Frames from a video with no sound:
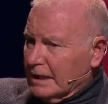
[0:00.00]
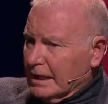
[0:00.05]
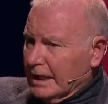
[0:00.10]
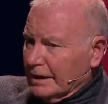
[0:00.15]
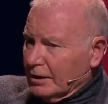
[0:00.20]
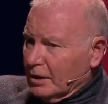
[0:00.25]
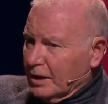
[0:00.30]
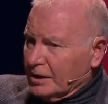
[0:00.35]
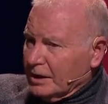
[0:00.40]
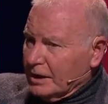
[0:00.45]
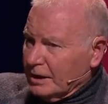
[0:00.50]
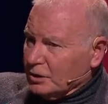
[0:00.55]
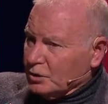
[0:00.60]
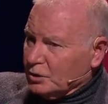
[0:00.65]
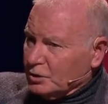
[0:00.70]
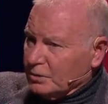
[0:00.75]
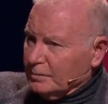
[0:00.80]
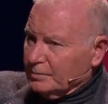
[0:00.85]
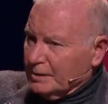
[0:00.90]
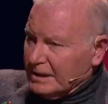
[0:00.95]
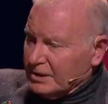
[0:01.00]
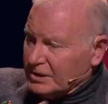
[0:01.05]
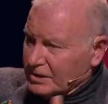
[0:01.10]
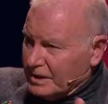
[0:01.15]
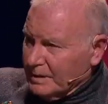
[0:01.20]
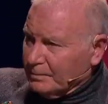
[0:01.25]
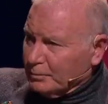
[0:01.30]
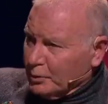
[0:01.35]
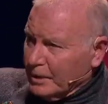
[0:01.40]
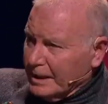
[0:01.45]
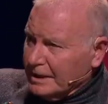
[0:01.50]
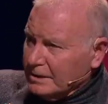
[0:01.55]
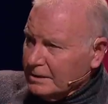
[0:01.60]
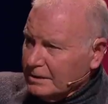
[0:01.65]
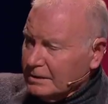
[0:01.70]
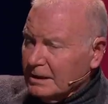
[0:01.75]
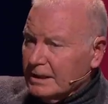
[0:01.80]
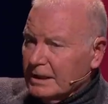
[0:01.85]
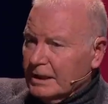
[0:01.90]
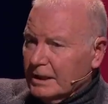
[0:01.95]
and I think it should have been separated.